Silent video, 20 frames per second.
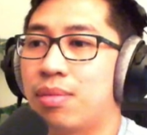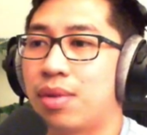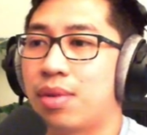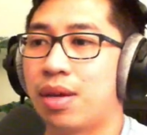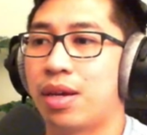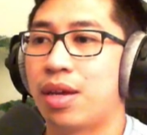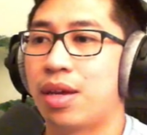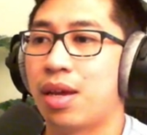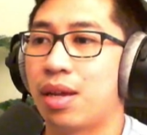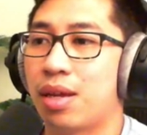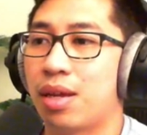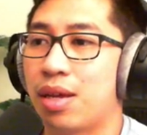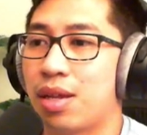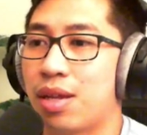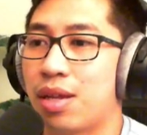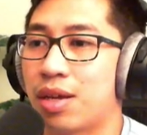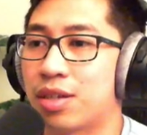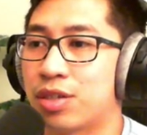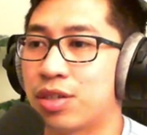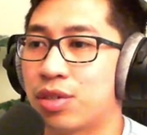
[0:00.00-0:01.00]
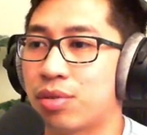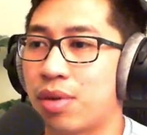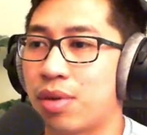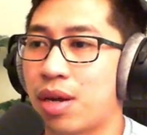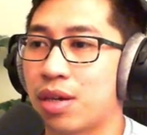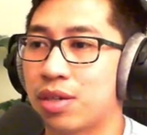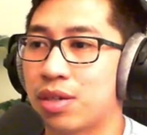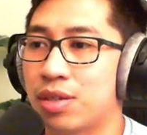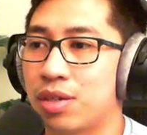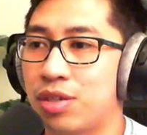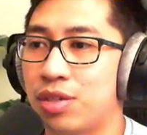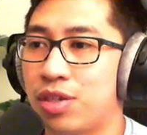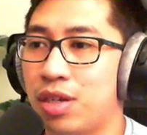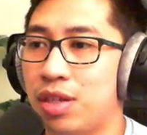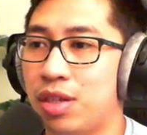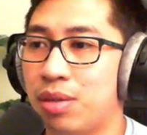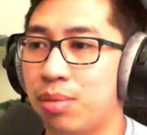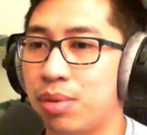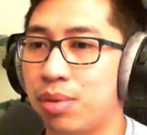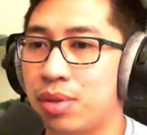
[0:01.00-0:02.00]
extracts the
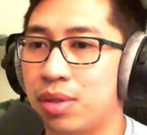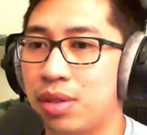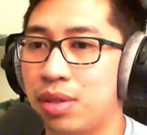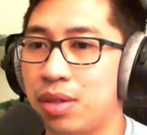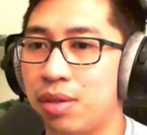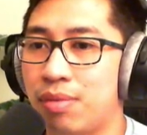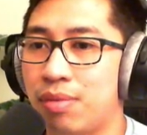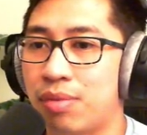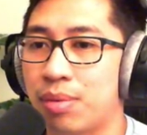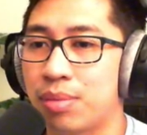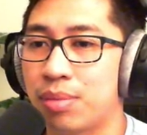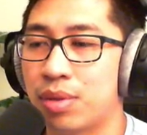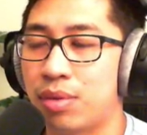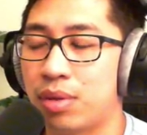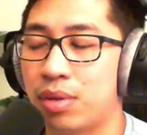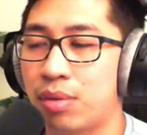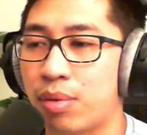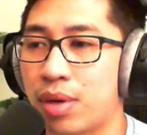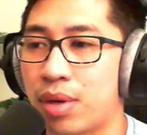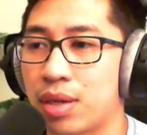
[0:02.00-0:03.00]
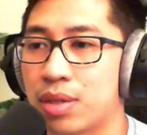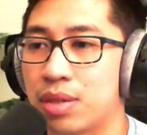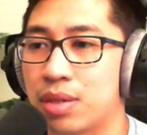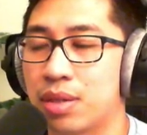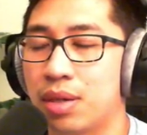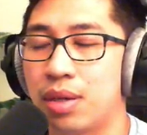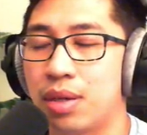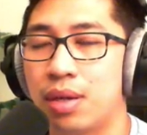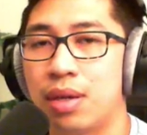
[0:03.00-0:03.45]
JWT from the request,